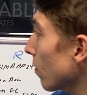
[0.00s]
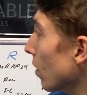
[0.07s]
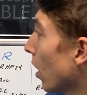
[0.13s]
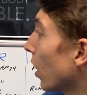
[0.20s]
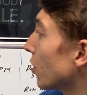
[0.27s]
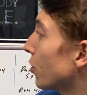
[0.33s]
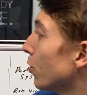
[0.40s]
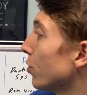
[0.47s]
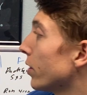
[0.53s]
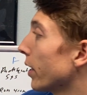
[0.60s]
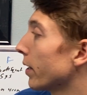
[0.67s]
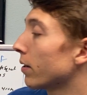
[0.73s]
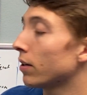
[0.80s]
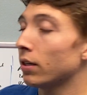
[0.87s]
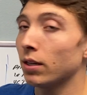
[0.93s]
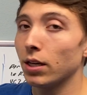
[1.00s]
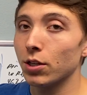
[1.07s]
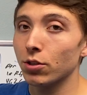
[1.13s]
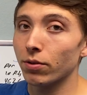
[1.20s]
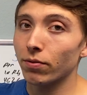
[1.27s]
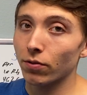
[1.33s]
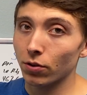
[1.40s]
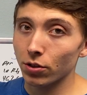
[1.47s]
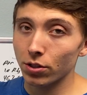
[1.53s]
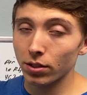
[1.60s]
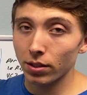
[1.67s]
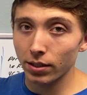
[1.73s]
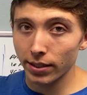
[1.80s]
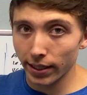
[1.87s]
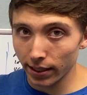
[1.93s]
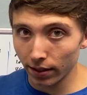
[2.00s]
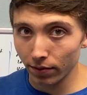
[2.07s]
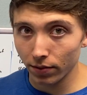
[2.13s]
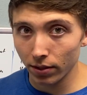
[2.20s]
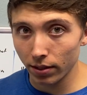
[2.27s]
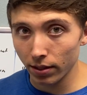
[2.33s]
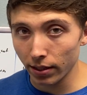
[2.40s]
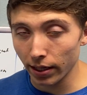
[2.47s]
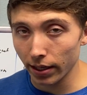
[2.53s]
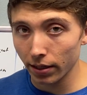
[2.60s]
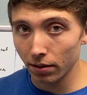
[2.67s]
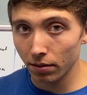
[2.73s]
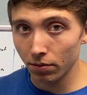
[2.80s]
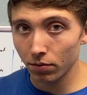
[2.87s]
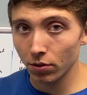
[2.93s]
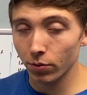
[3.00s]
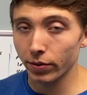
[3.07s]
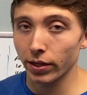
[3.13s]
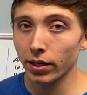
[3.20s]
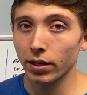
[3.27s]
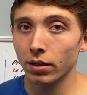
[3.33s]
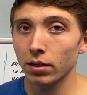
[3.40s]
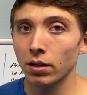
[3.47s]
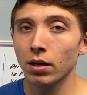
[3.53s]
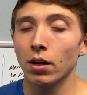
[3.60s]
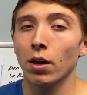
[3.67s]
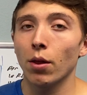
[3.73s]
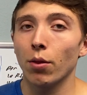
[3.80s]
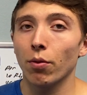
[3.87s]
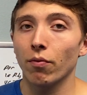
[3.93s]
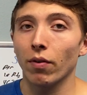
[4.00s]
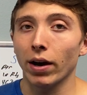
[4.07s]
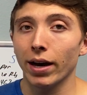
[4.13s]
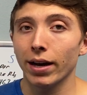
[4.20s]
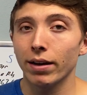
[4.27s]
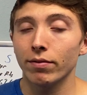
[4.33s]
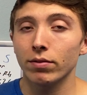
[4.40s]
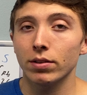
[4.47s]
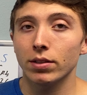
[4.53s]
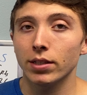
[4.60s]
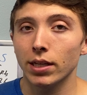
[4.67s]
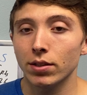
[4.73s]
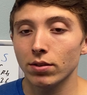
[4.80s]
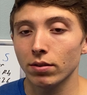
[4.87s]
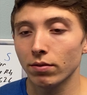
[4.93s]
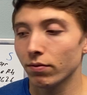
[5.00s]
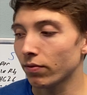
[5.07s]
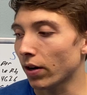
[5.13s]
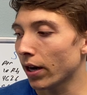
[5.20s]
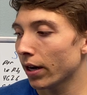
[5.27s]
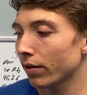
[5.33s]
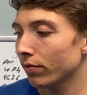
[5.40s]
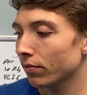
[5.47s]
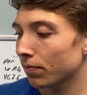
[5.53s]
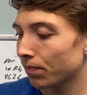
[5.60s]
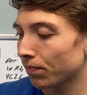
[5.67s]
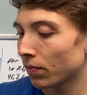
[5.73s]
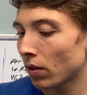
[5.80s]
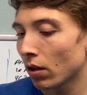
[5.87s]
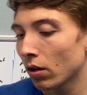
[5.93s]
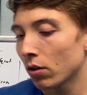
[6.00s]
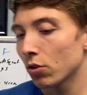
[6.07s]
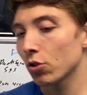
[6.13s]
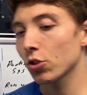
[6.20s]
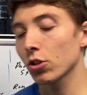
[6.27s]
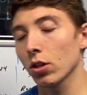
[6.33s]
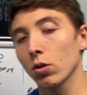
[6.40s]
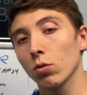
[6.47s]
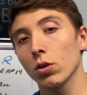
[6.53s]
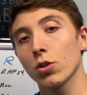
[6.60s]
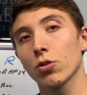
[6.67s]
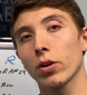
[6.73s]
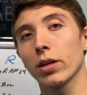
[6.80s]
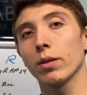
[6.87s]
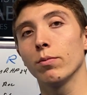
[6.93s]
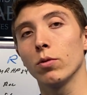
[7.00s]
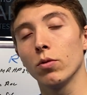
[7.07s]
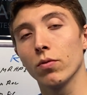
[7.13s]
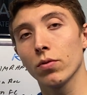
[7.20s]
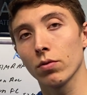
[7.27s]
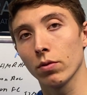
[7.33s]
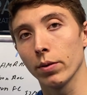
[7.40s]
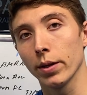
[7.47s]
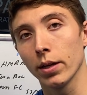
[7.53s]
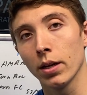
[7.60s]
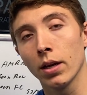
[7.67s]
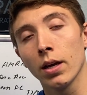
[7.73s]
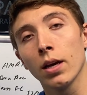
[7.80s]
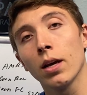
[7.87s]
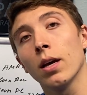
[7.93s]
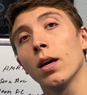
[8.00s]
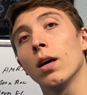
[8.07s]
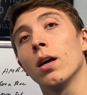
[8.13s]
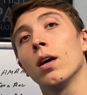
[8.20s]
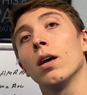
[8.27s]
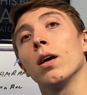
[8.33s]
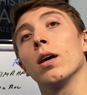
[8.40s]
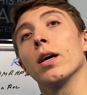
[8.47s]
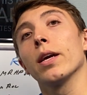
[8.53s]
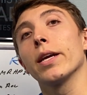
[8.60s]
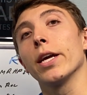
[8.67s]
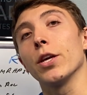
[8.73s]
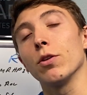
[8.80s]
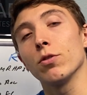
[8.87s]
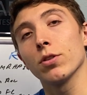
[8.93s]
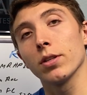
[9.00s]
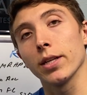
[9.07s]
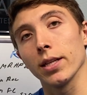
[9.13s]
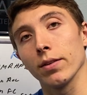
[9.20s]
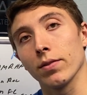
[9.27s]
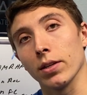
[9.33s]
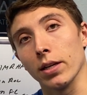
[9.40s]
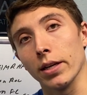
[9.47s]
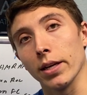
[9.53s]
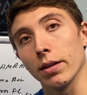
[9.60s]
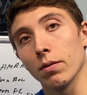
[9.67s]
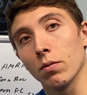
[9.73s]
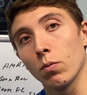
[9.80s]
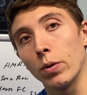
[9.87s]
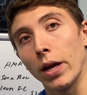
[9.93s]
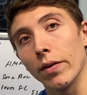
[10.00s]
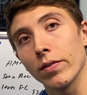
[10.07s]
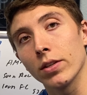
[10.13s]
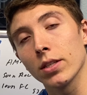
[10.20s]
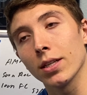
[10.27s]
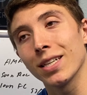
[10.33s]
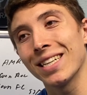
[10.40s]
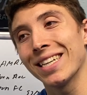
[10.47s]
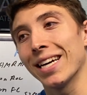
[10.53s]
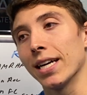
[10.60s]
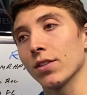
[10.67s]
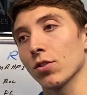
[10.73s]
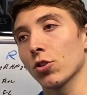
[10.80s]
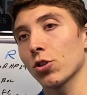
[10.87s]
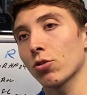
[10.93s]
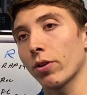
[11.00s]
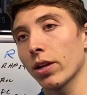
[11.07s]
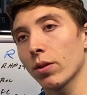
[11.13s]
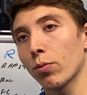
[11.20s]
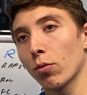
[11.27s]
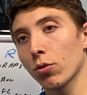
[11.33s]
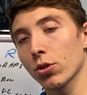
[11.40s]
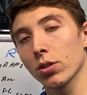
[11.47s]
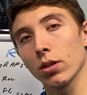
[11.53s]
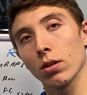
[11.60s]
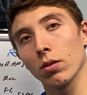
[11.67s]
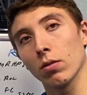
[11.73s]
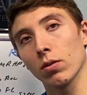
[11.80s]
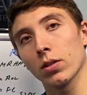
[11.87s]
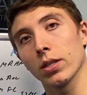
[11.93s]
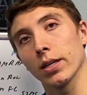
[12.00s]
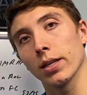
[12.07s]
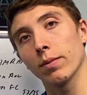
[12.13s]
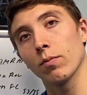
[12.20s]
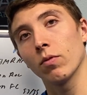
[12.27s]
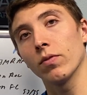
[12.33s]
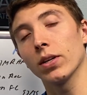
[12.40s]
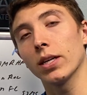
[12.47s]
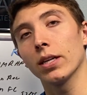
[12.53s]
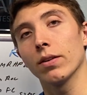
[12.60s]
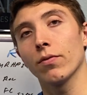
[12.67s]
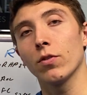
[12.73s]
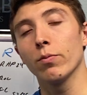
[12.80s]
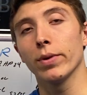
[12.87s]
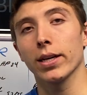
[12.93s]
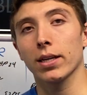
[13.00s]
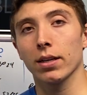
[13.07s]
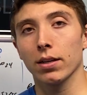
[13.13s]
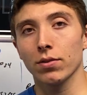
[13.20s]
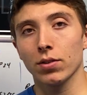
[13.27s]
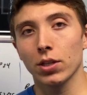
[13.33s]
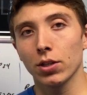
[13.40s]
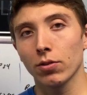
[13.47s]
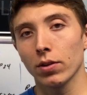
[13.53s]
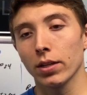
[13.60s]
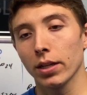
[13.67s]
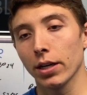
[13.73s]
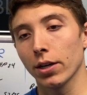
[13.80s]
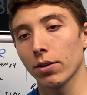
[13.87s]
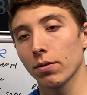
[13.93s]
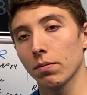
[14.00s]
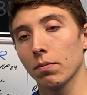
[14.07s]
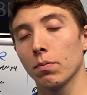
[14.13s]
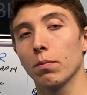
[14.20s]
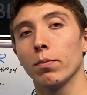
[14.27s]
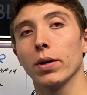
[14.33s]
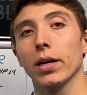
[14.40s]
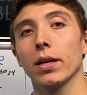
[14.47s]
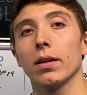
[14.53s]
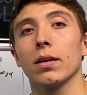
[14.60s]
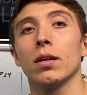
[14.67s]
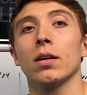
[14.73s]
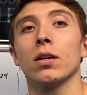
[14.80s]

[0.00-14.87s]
On Tuesday, it's our first deadlift day. So we got 5 sets of 5, slowly trying to move through it, get used to deadlifting again. We haven't done it as a strength portion in a long time. We've done it in a few Metcons here and there, but